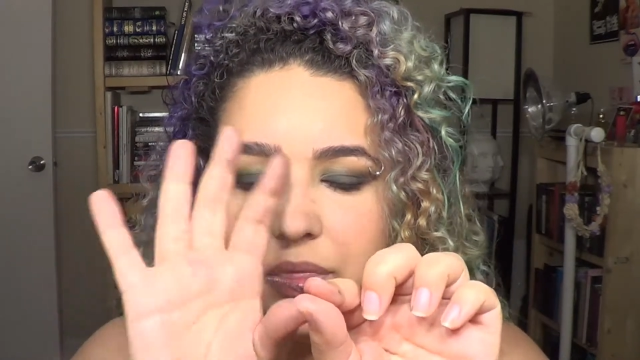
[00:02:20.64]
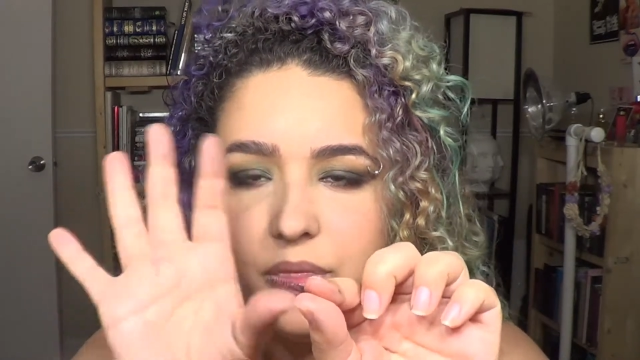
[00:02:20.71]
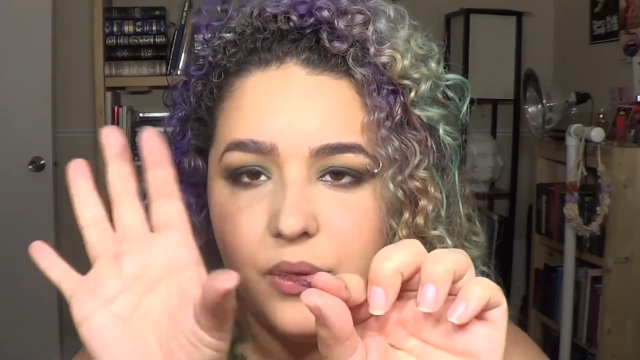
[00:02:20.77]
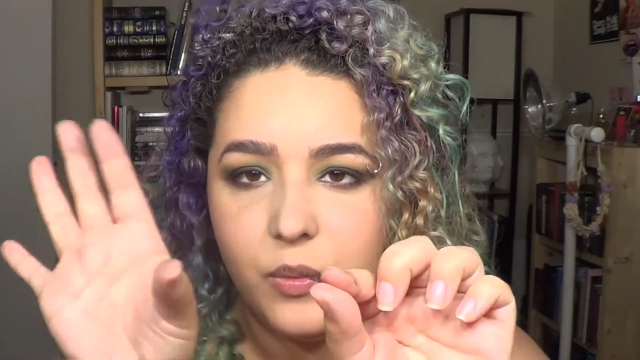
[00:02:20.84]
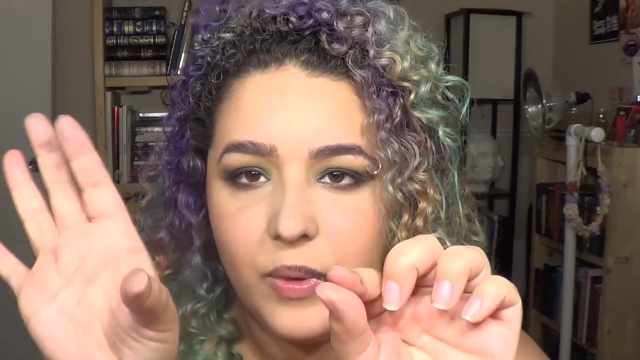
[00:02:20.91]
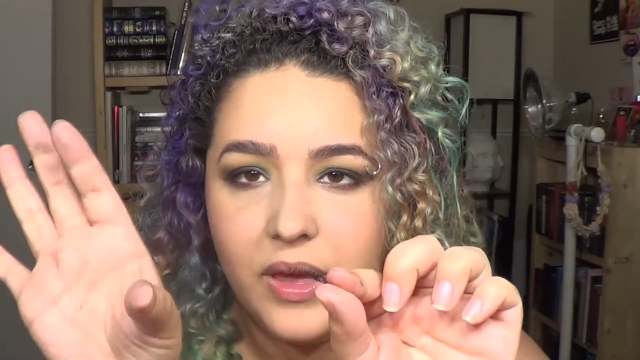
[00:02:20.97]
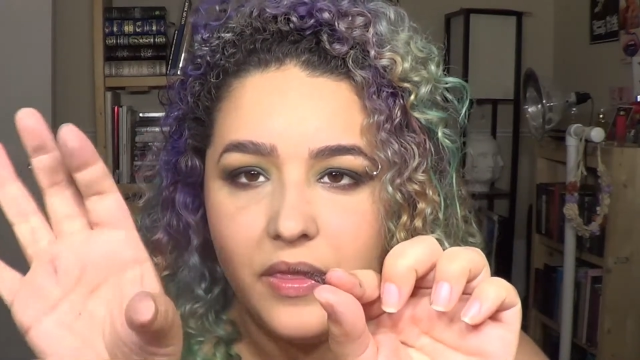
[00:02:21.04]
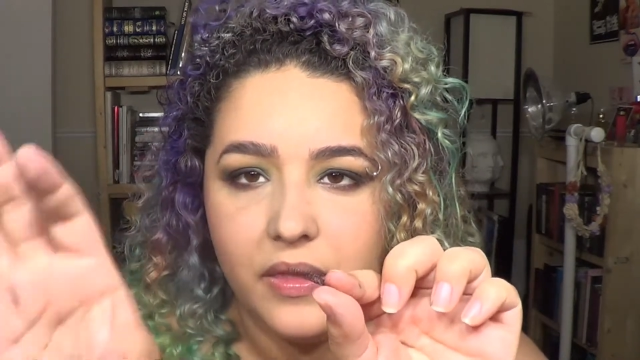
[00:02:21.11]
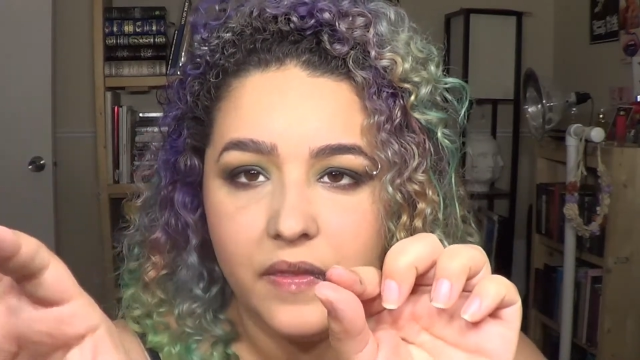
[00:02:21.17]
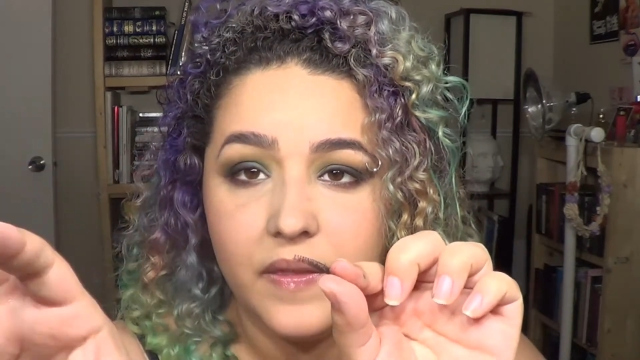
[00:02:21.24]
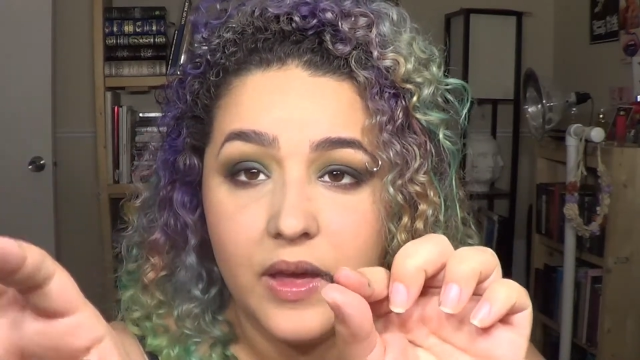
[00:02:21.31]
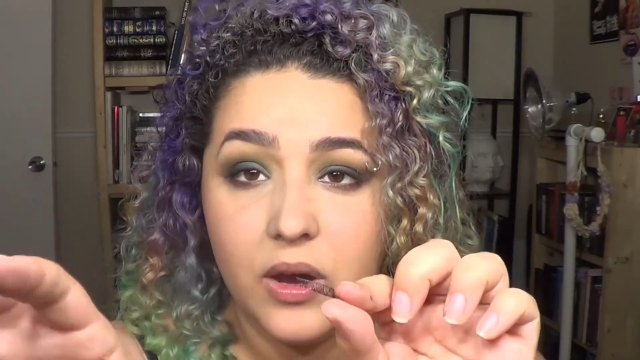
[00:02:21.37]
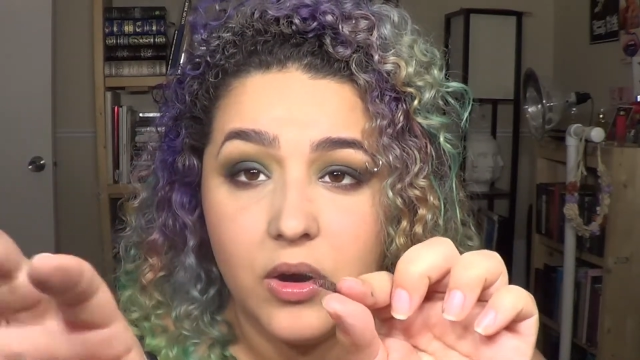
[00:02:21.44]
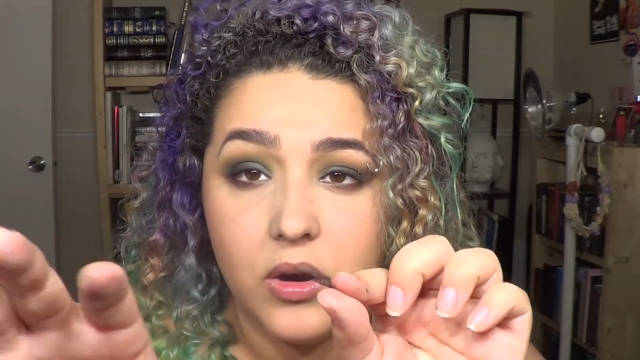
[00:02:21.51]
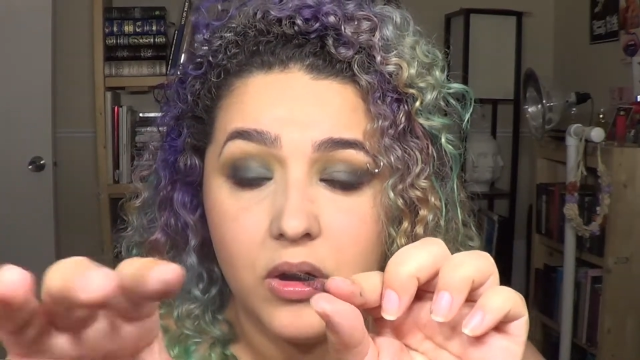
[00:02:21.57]
the way that
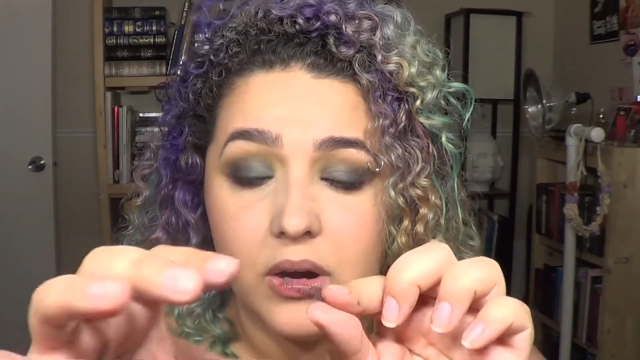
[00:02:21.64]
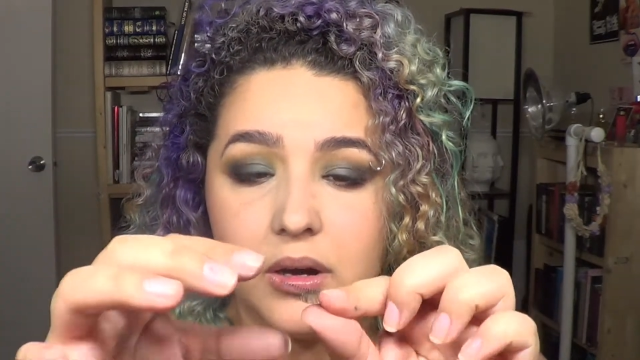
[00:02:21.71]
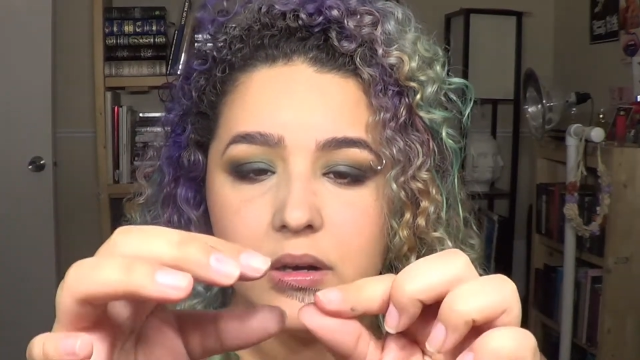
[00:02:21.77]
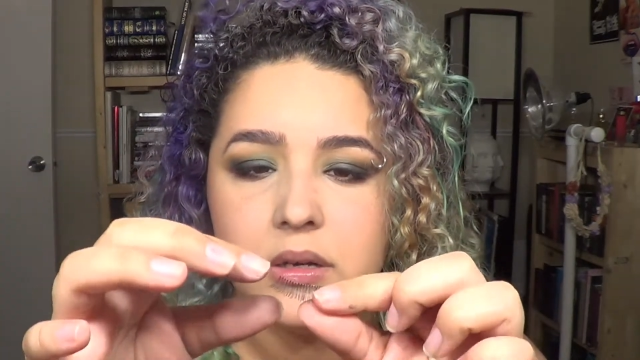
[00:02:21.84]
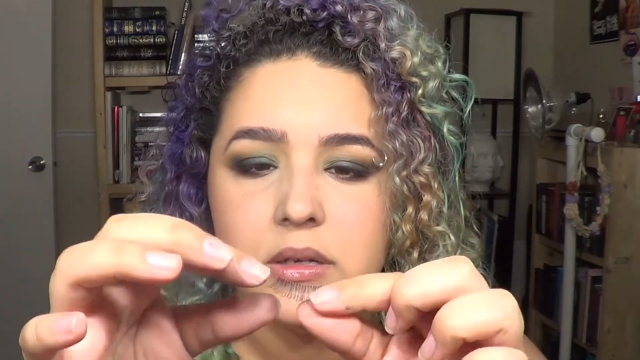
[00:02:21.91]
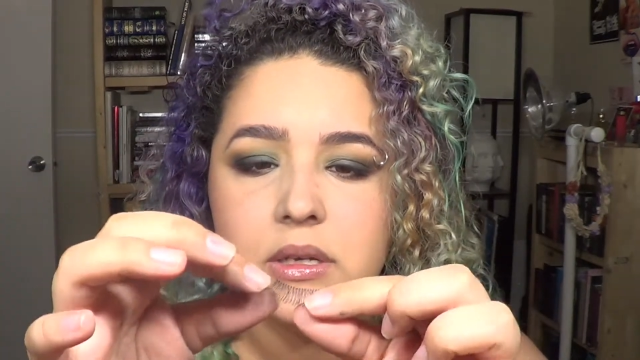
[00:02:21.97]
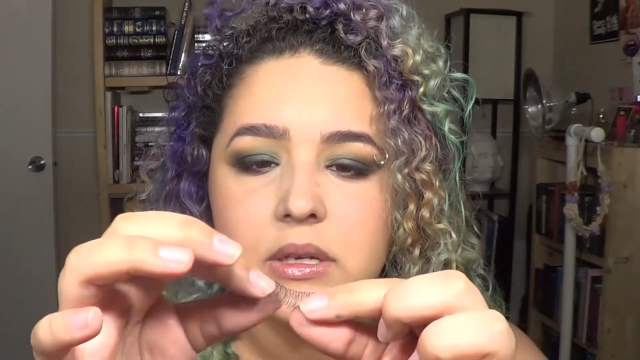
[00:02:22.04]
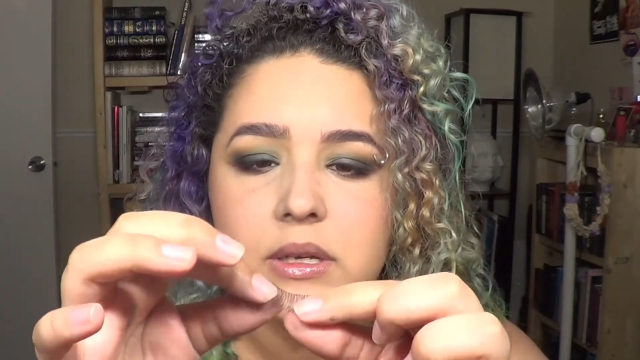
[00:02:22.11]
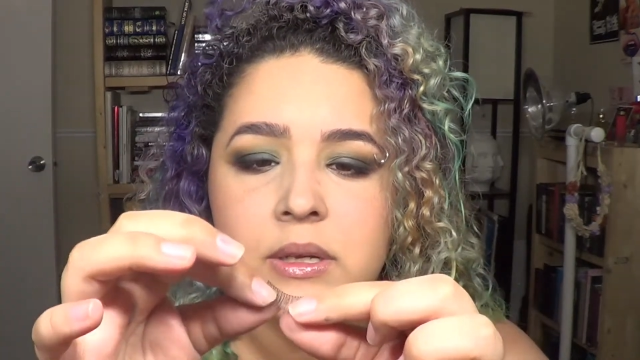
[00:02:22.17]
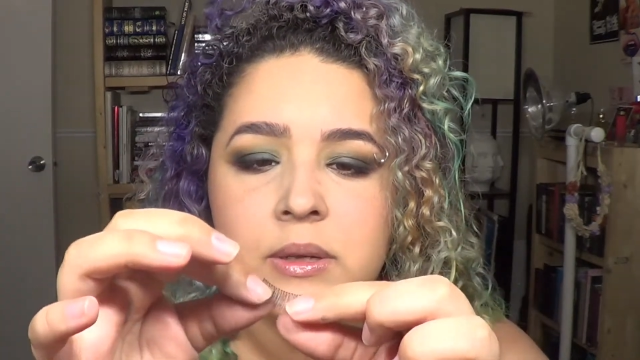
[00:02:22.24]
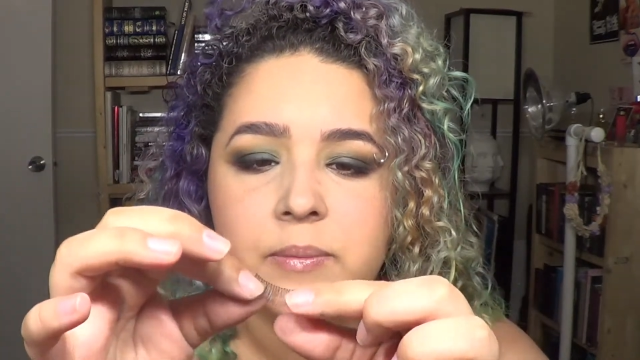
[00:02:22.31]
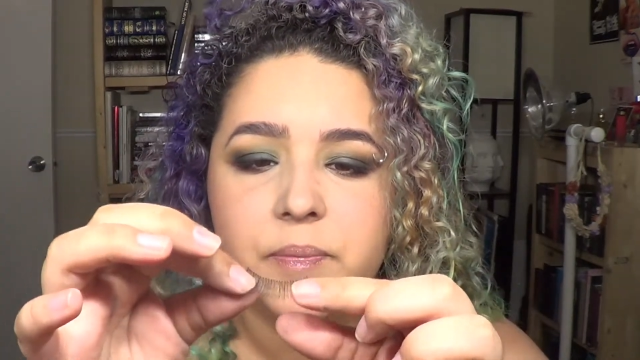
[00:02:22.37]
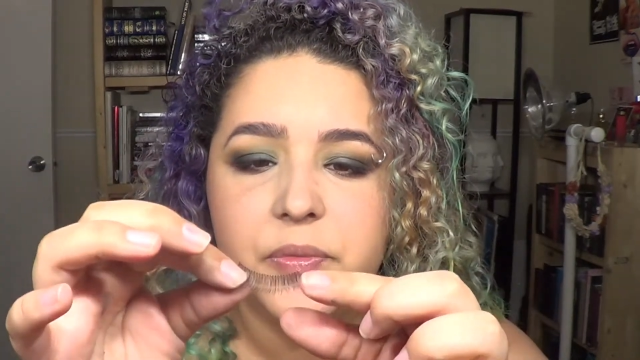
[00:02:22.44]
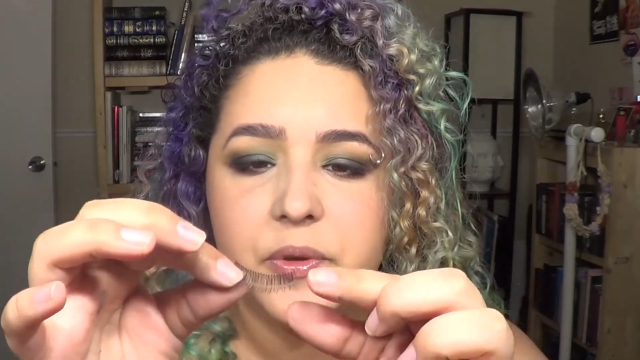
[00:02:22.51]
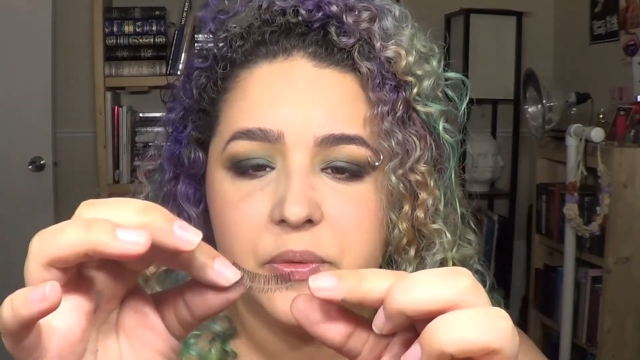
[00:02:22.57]
they are.
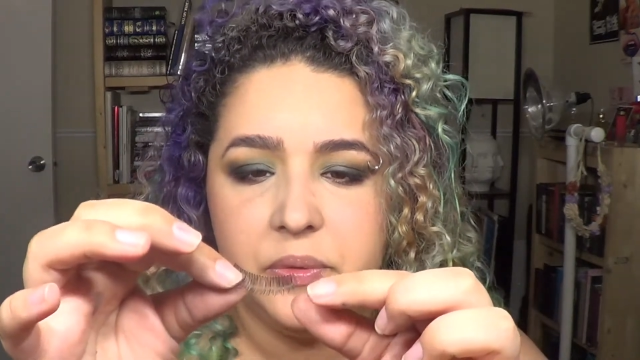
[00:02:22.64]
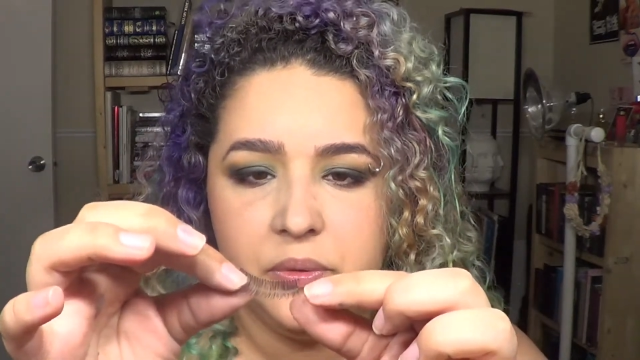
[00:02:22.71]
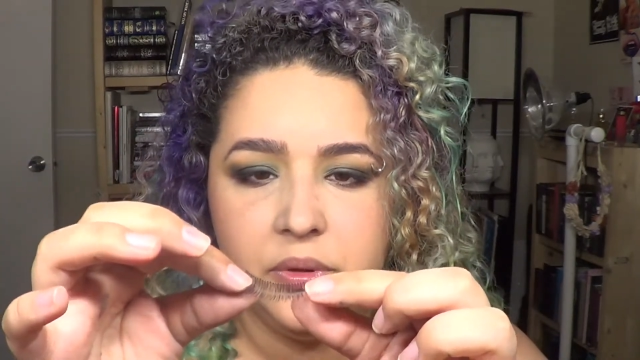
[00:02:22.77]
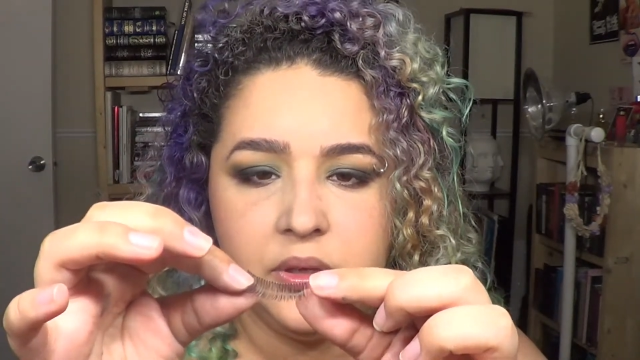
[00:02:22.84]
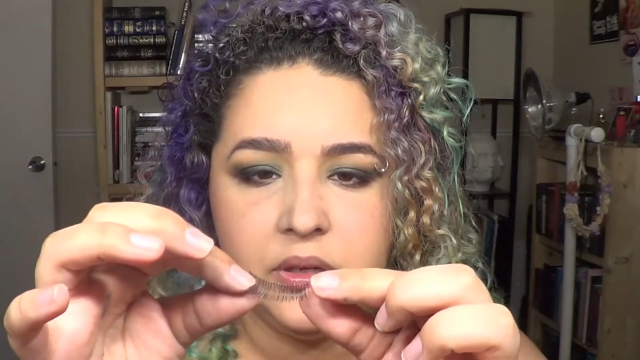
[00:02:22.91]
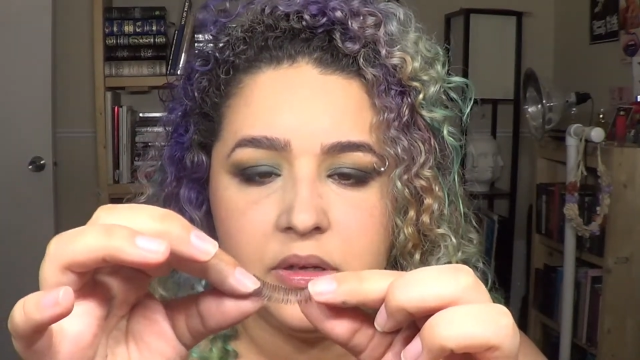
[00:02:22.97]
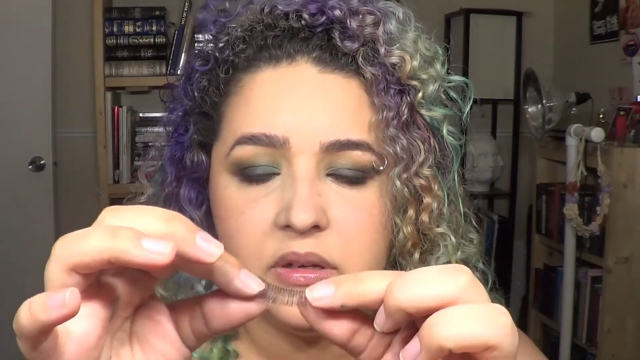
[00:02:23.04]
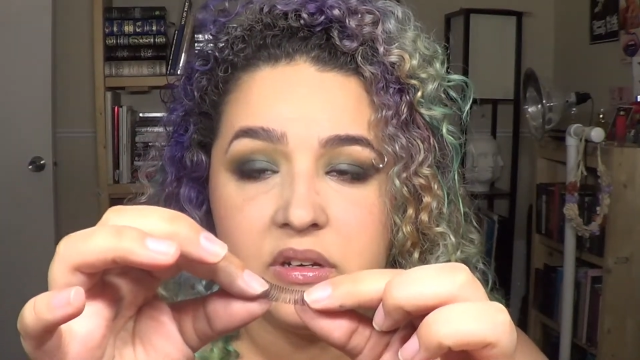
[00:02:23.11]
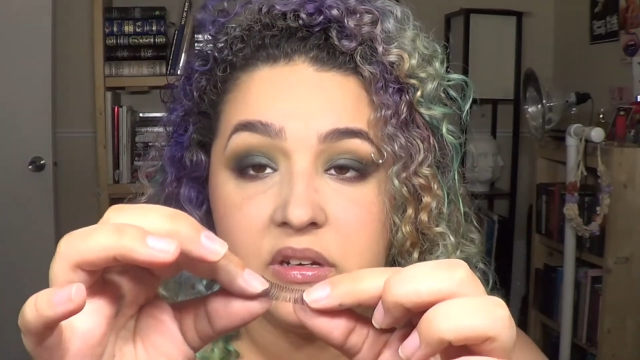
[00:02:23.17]
Don't do that,